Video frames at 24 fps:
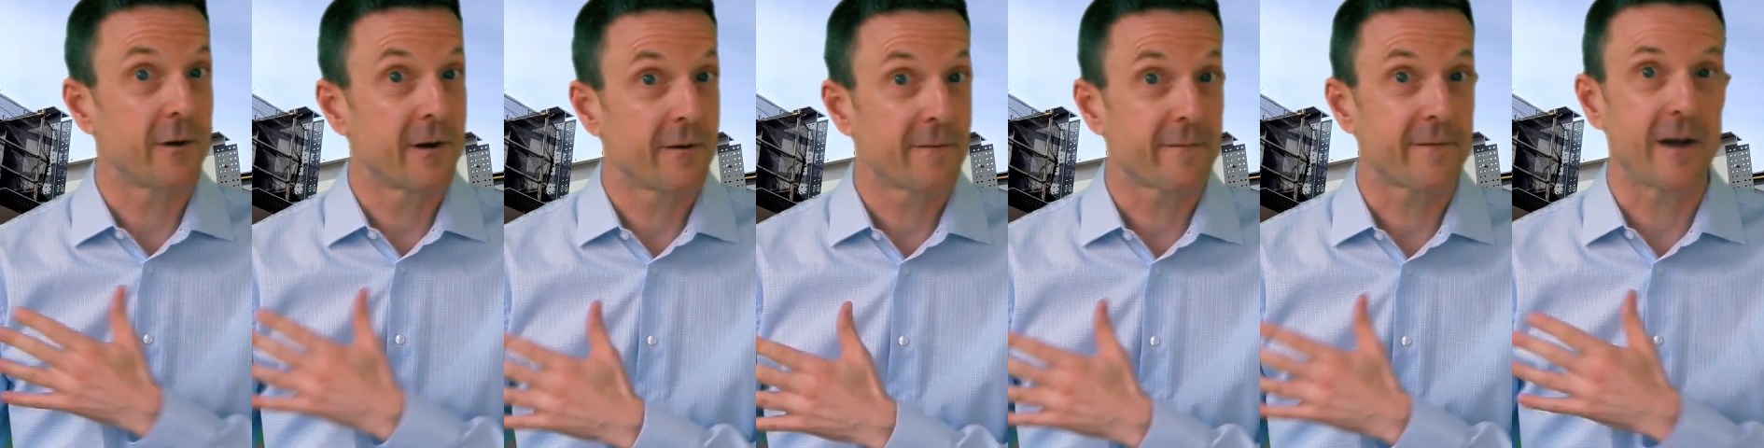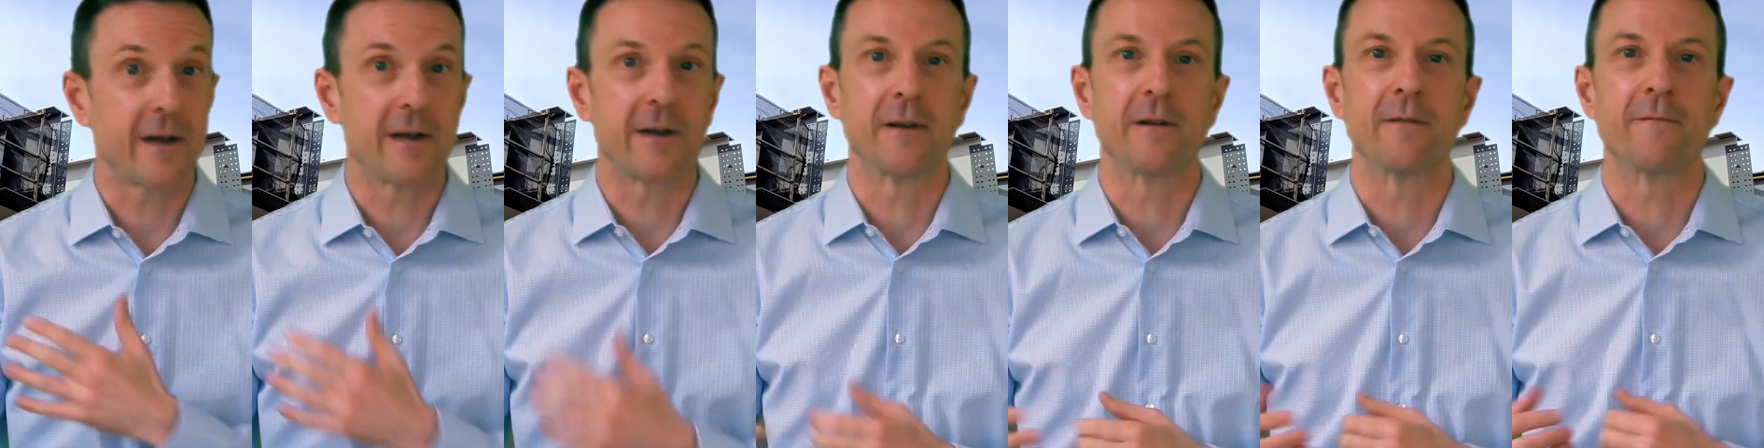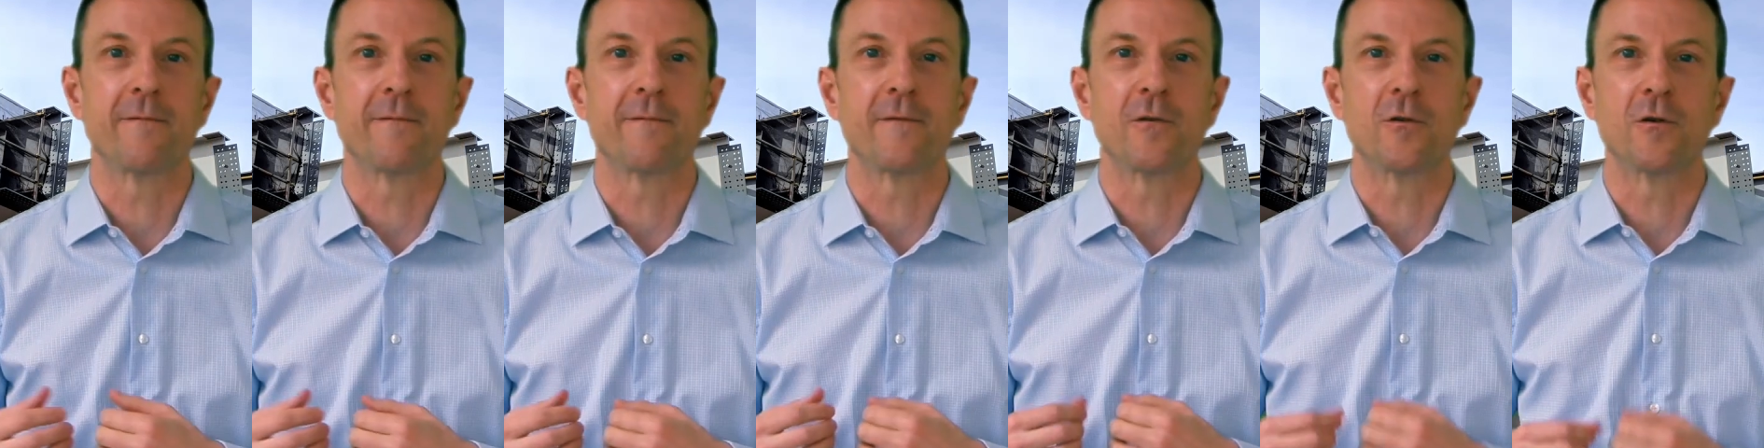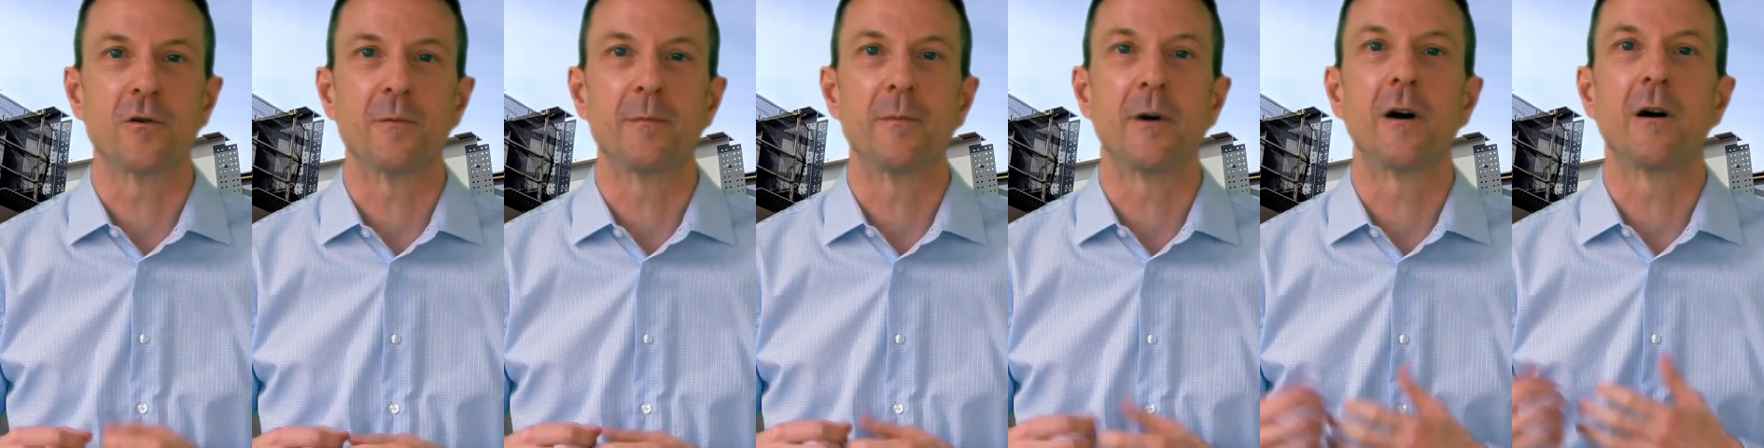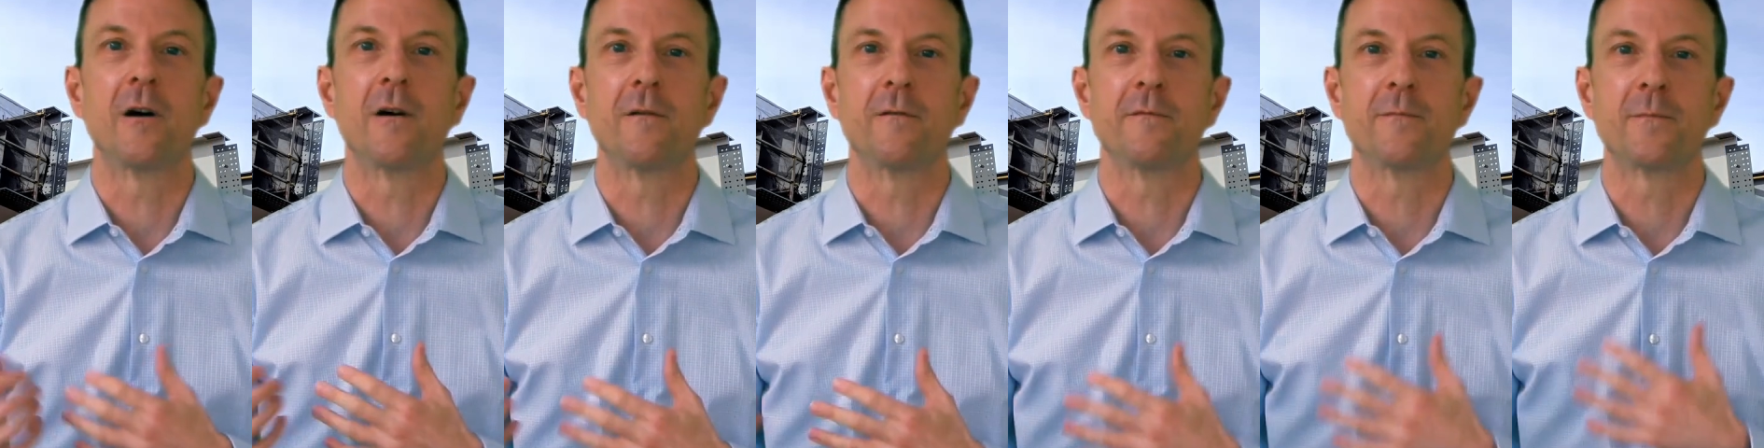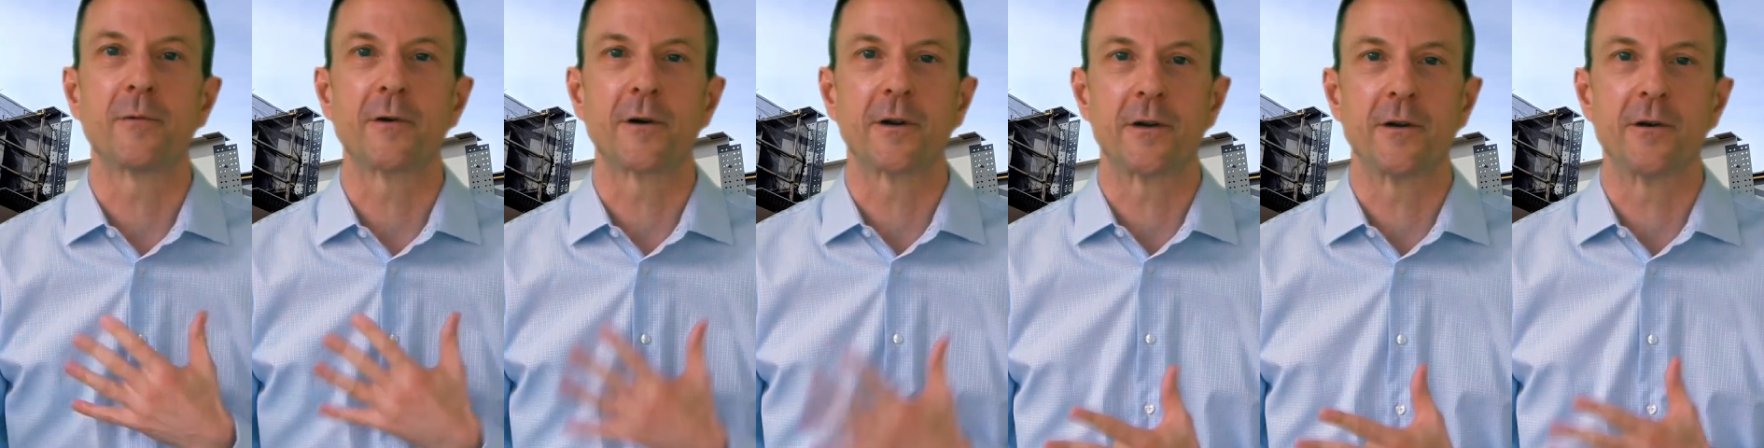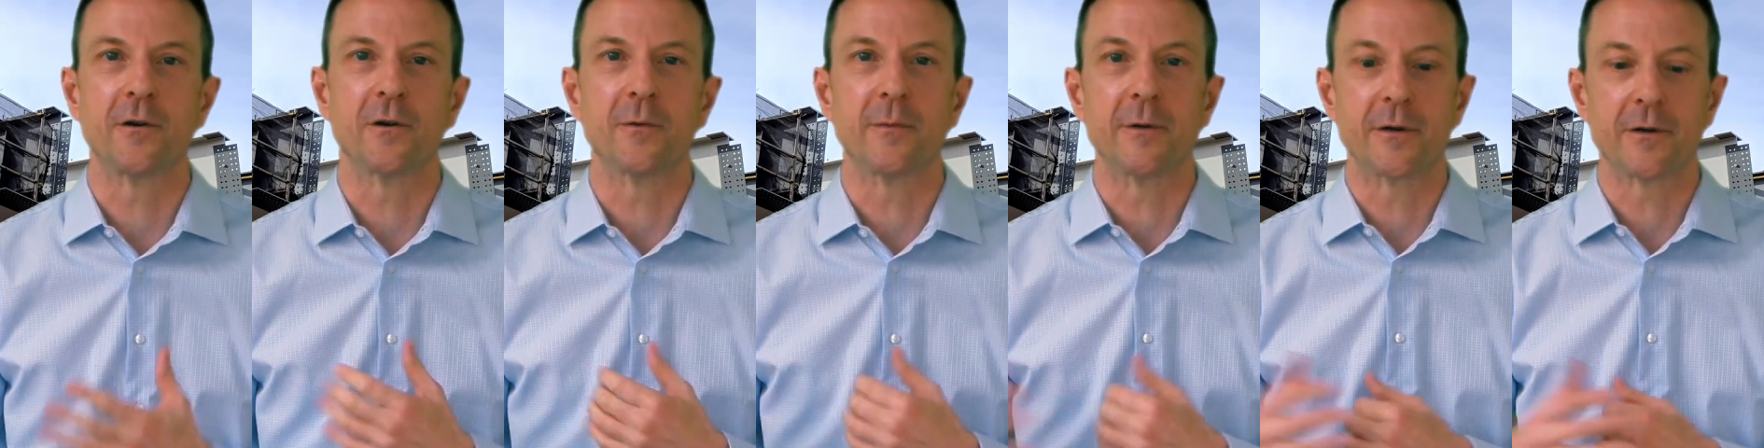innovative form of
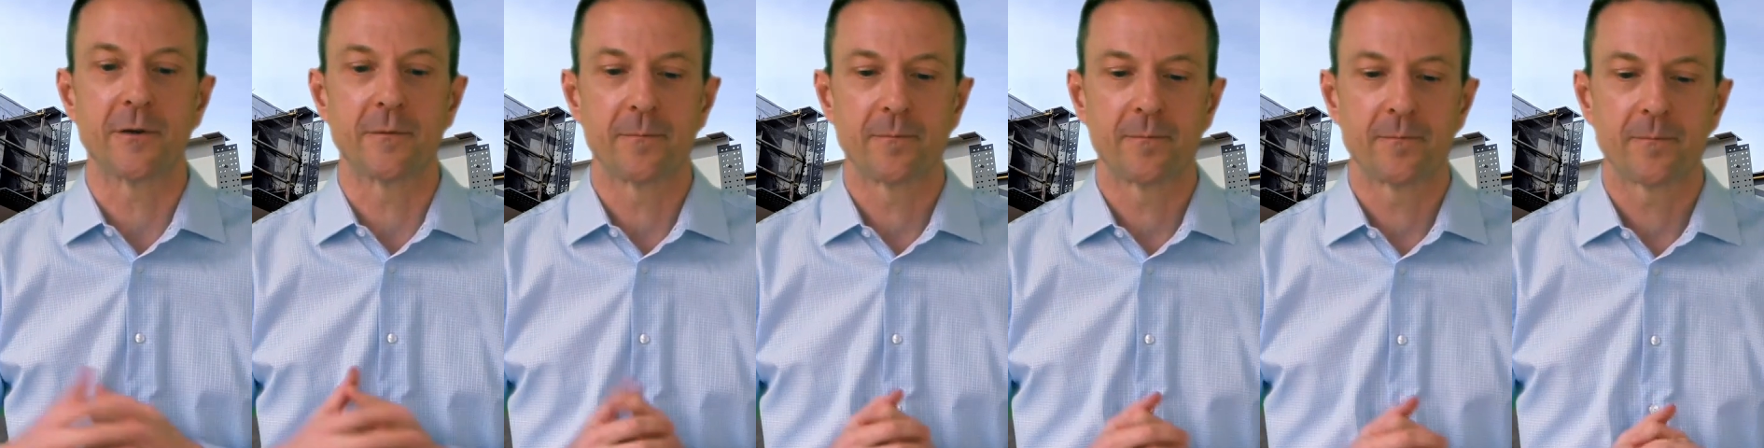procurement?